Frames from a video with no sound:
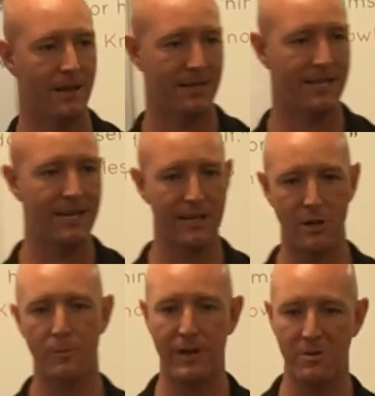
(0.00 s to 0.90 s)
and getting
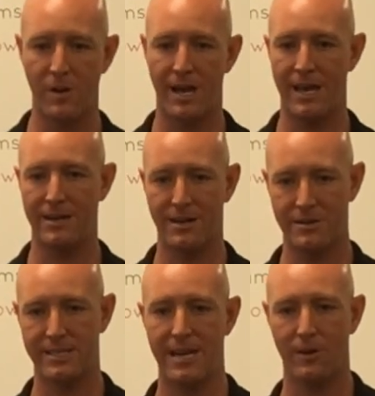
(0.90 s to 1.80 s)
your big why and
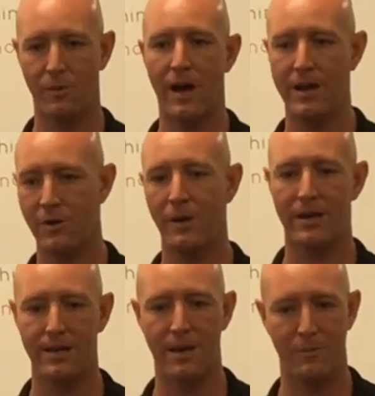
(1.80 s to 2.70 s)
understanding why you're
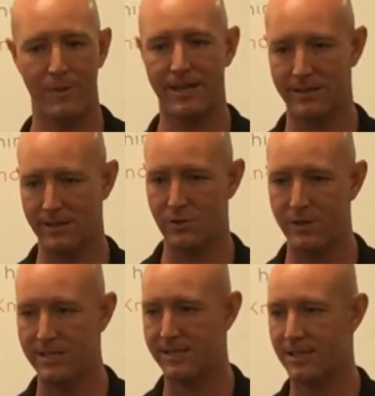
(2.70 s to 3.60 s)
waking up and making the
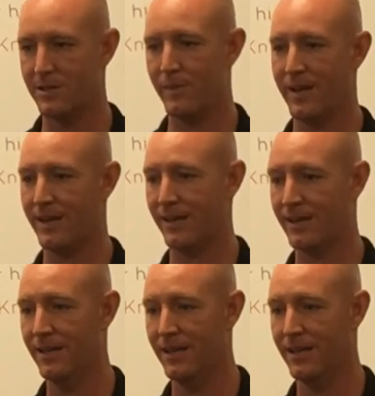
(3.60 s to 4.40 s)
choices that you're making